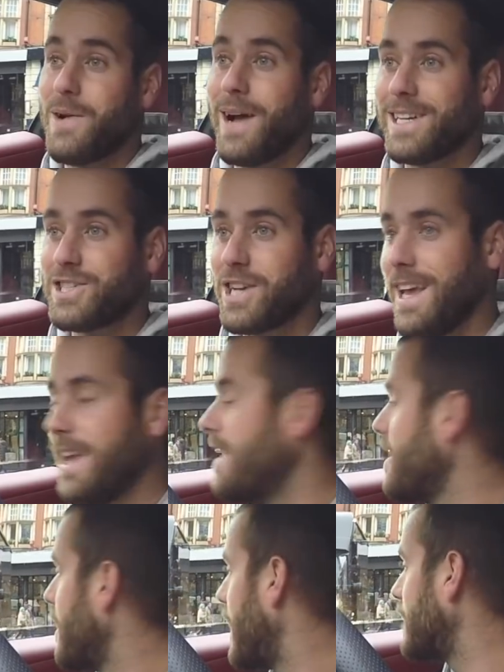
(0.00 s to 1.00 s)
actually.
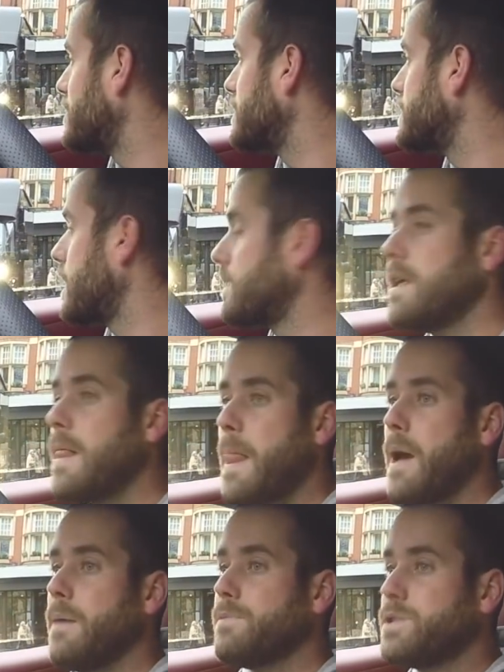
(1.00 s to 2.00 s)
I actually said,
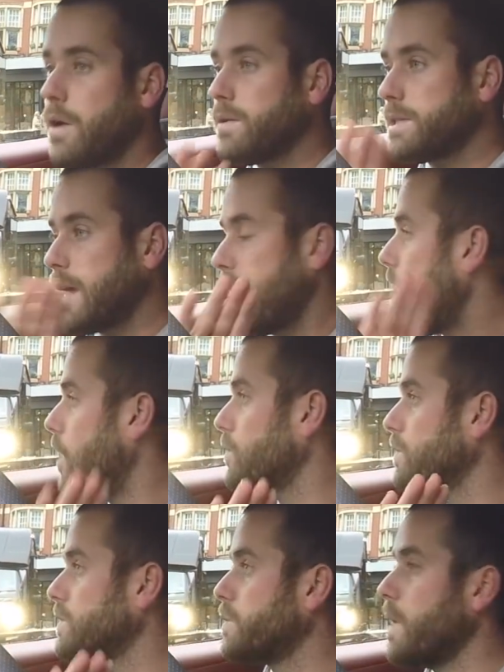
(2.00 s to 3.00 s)
don't sell it, hold
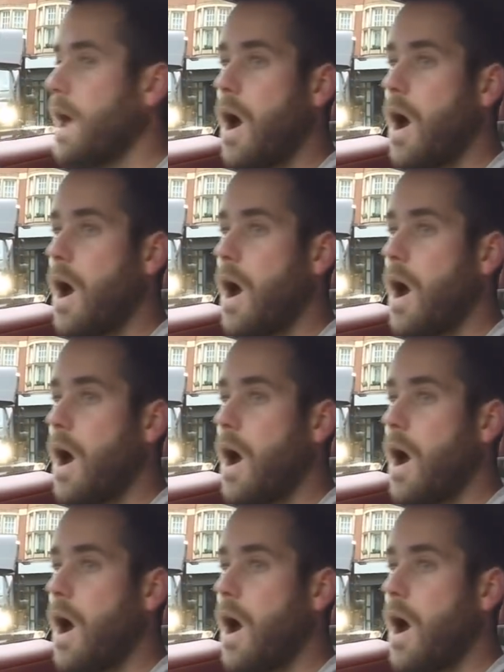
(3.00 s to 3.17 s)
on to it,